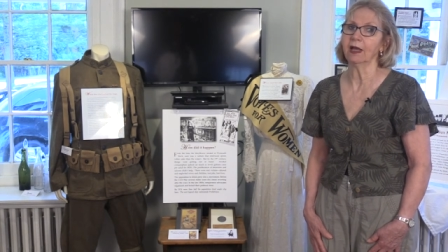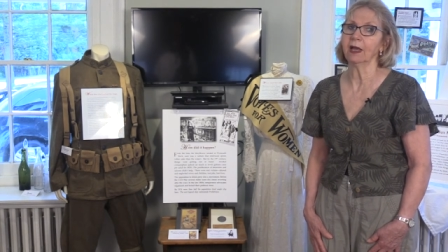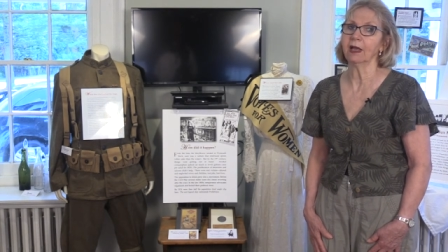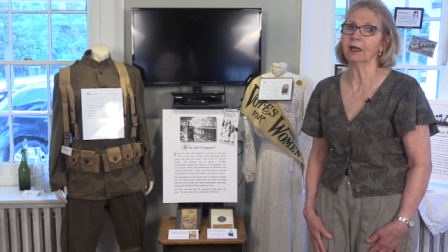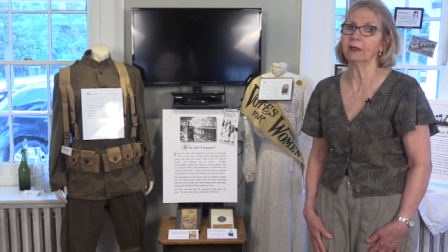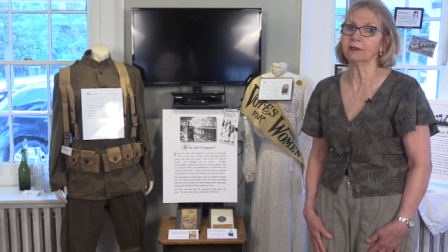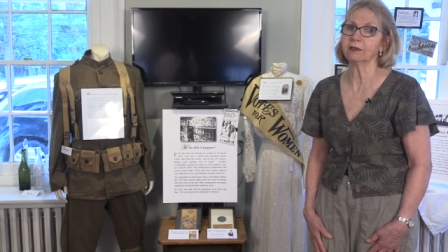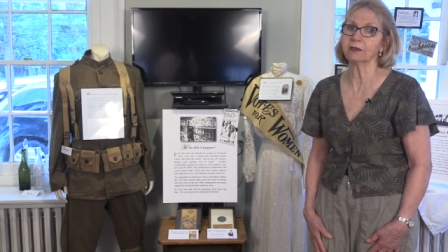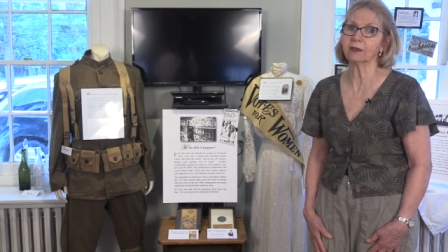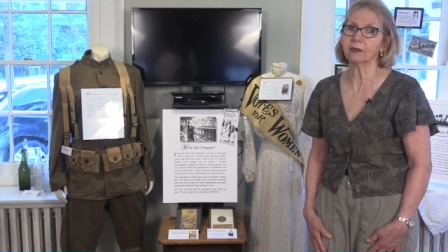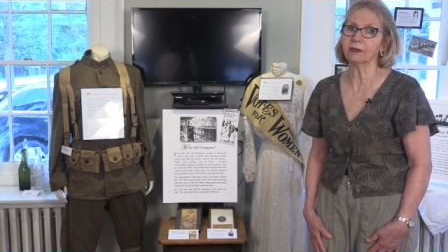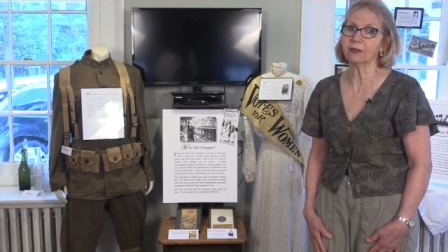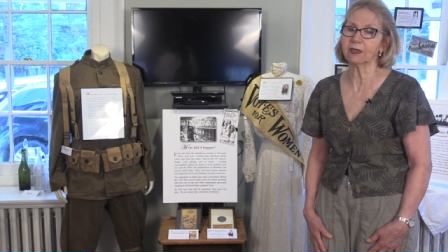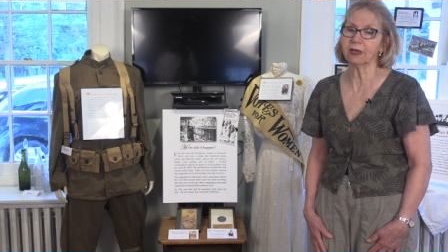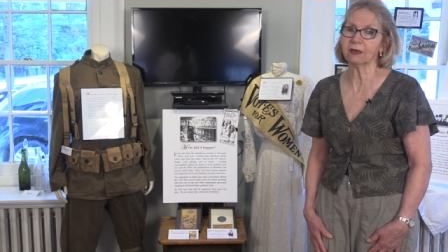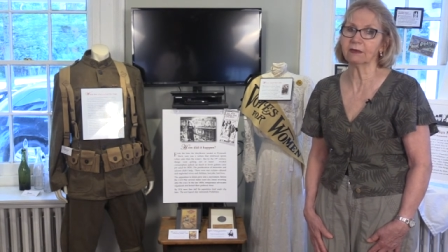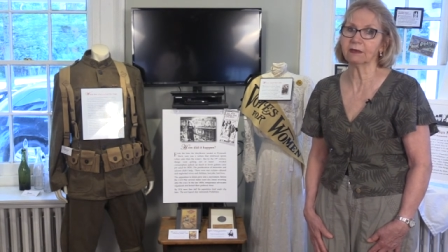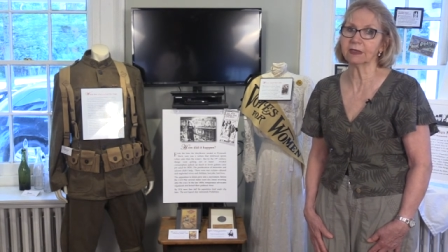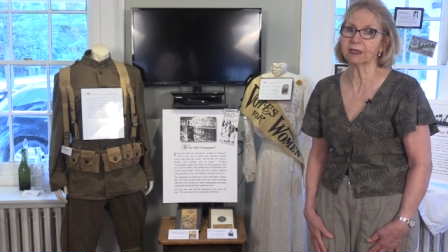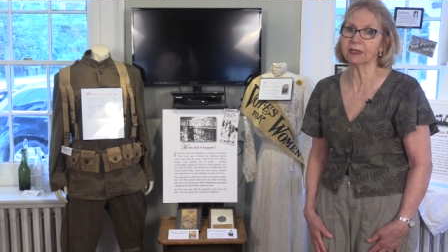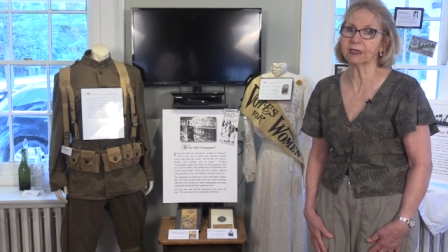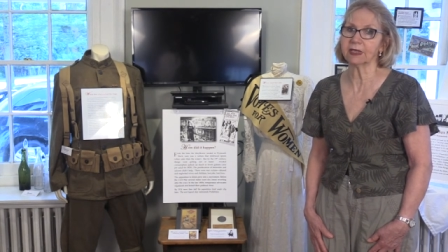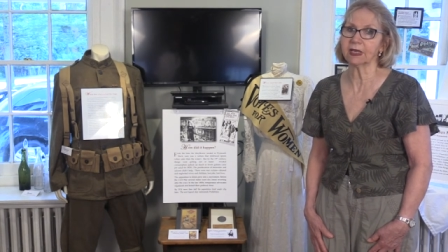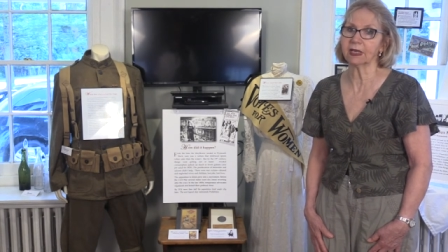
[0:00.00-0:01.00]
and so
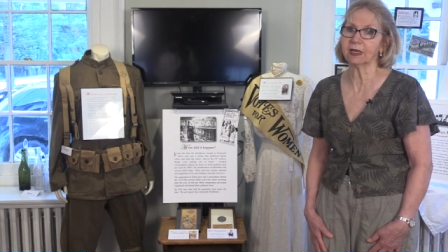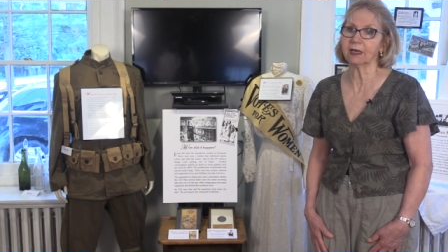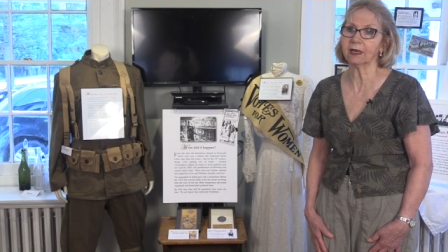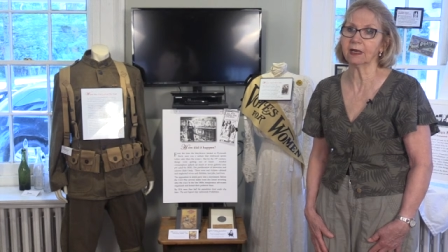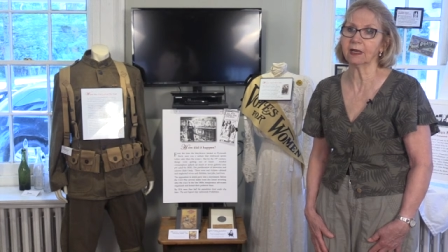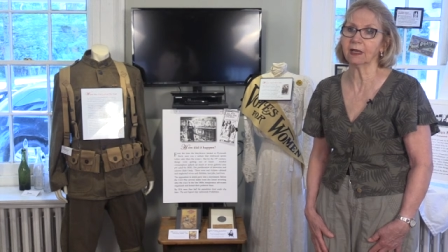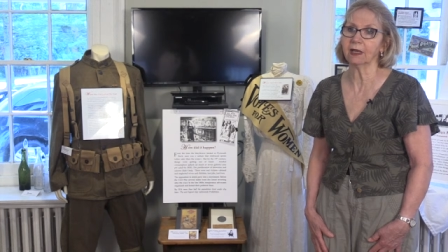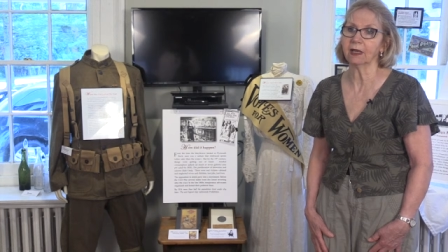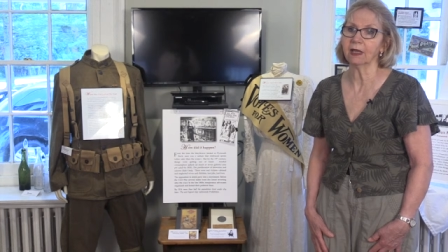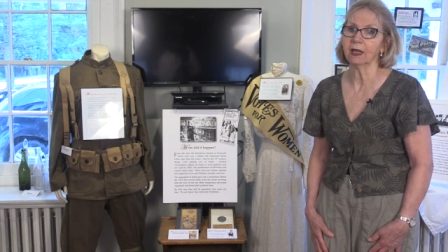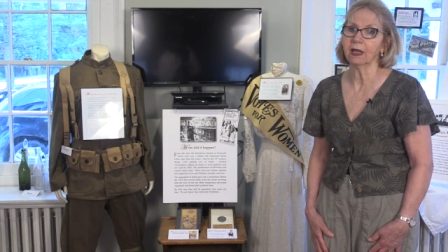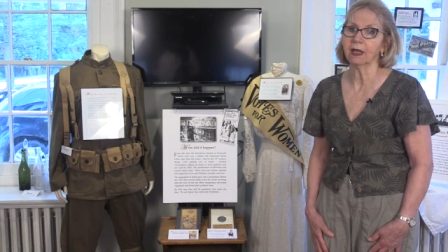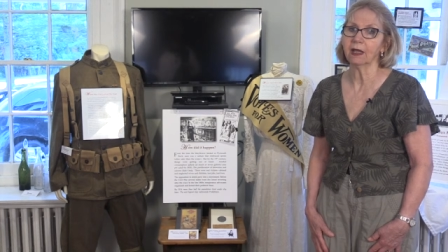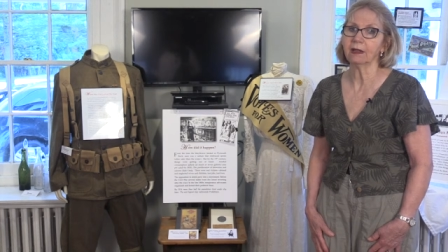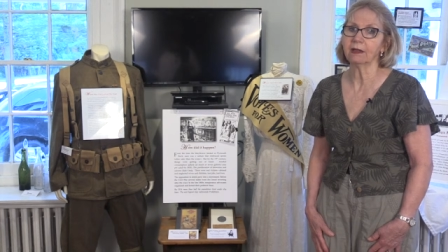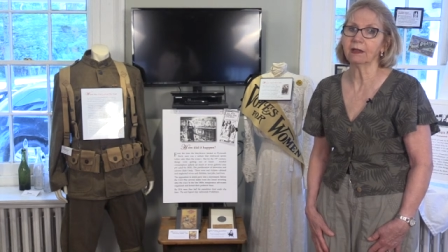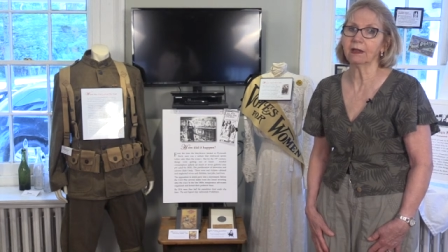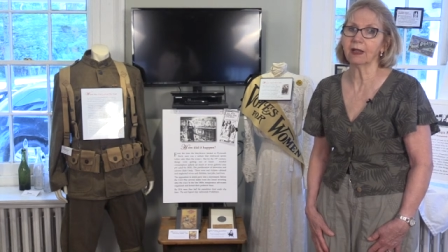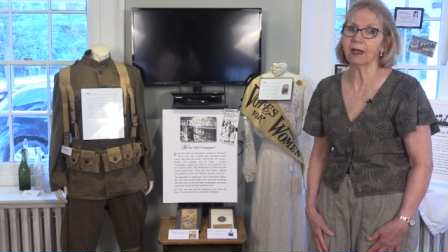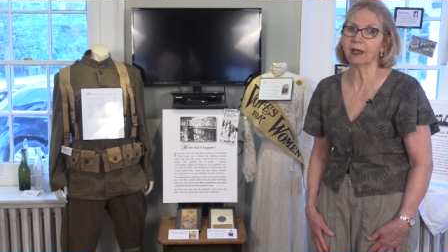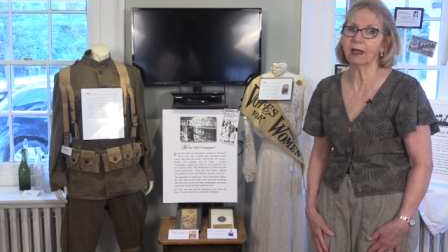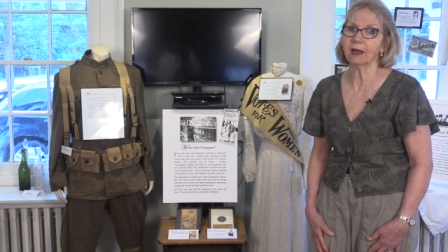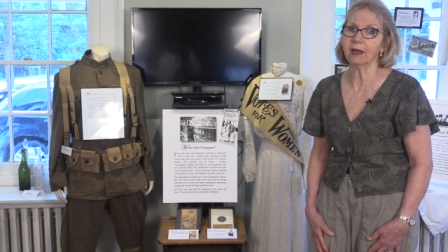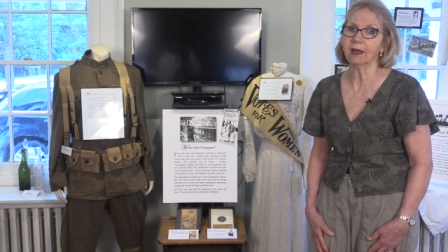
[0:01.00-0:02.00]
devastating
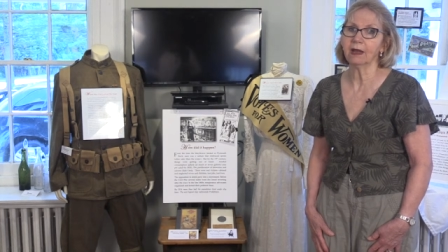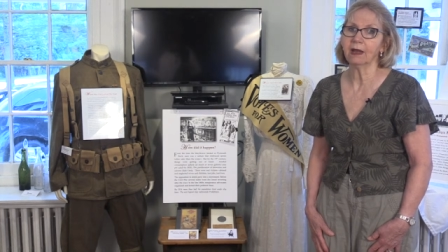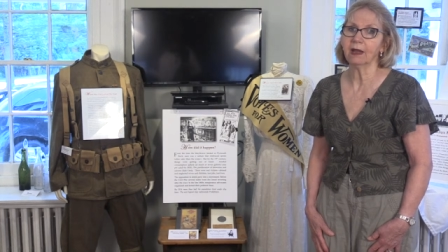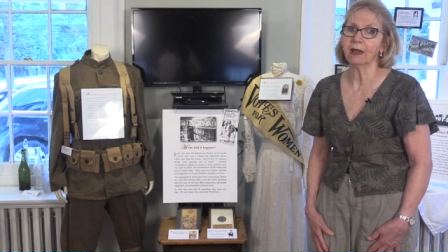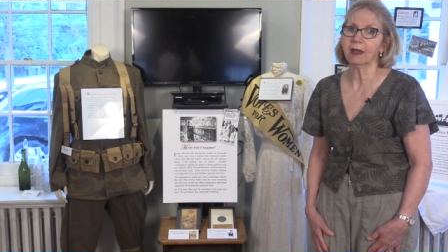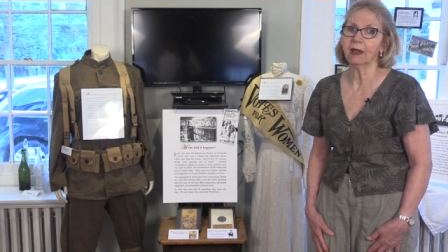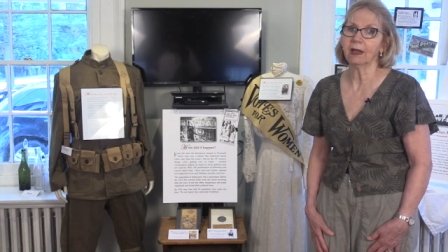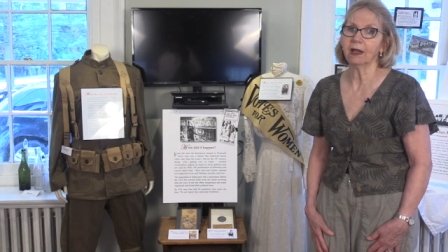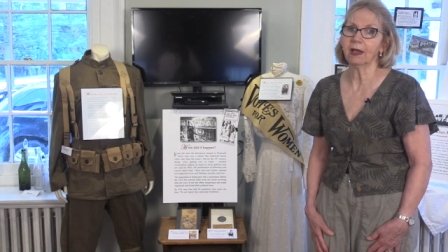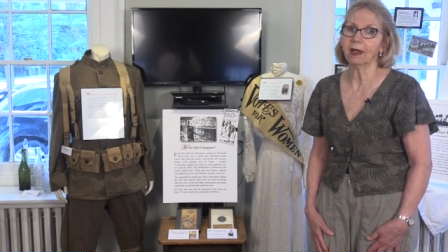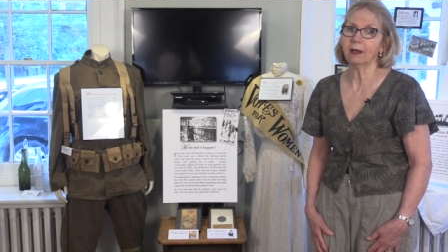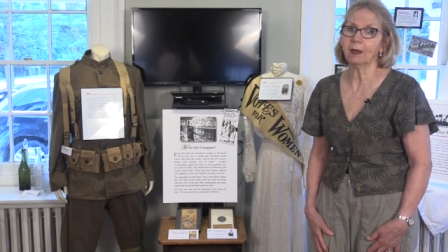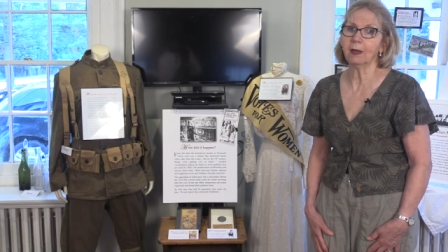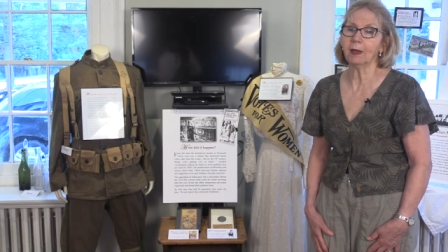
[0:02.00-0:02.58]
that